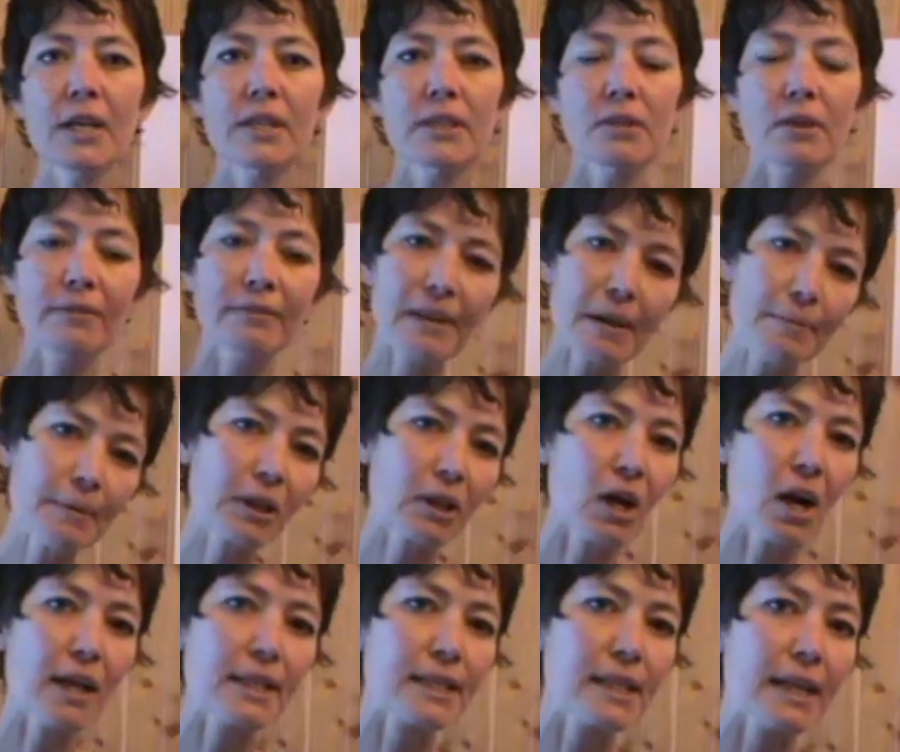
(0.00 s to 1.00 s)
So I've come
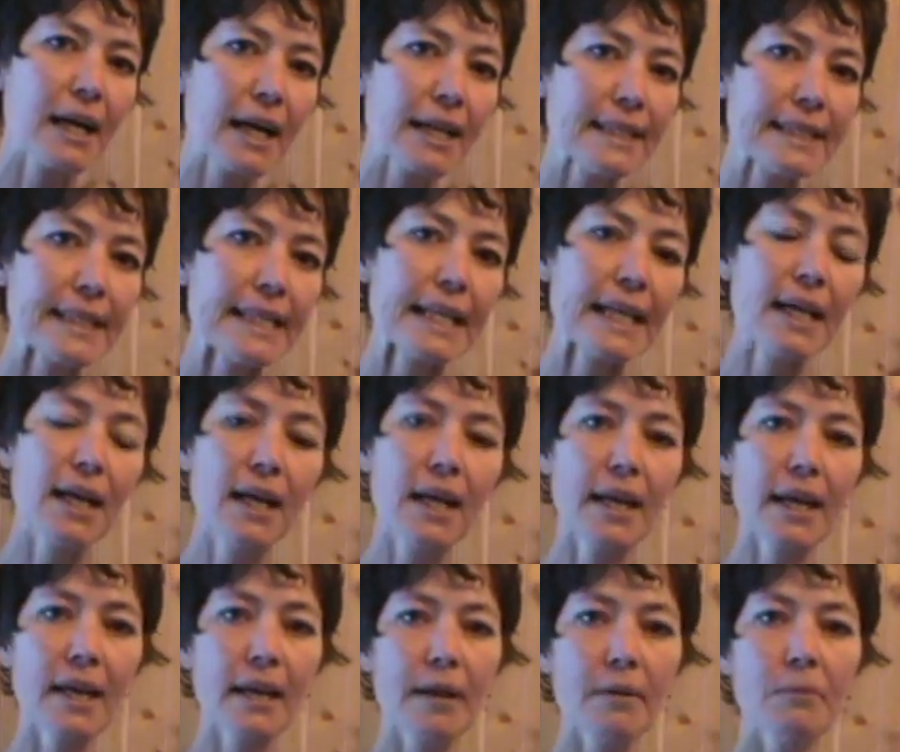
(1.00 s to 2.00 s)
across an idea
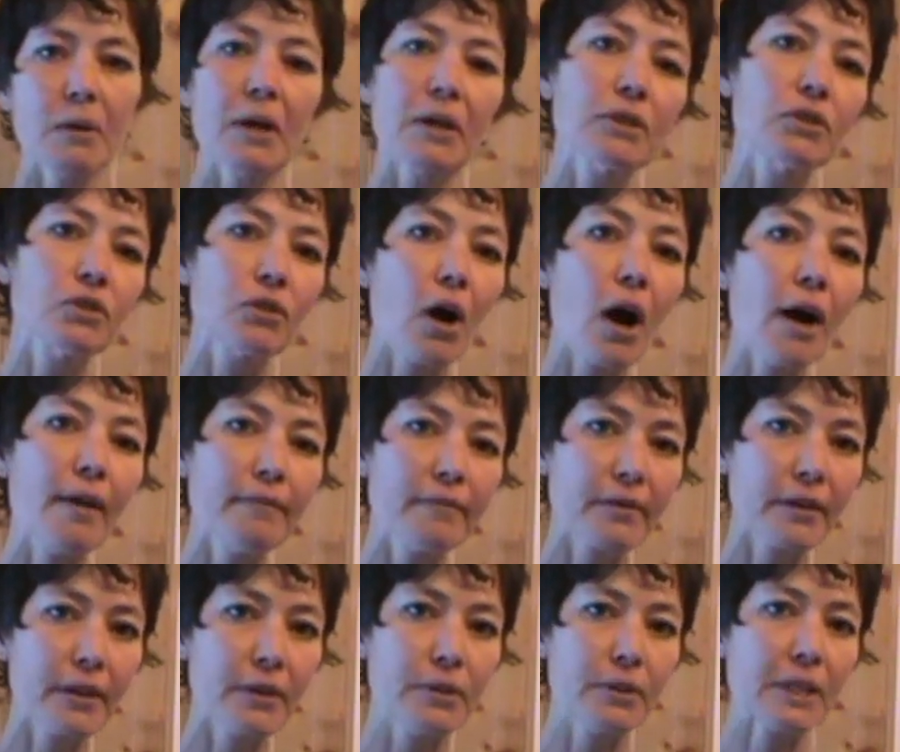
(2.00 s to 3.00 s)
and I want to draw it
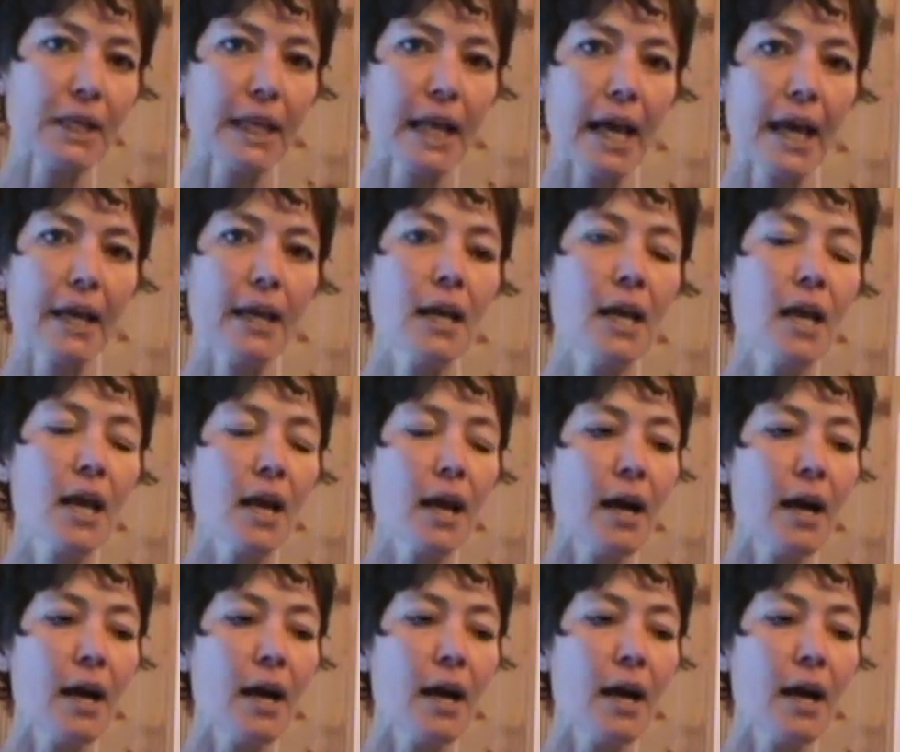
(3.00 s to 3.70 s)
for you today.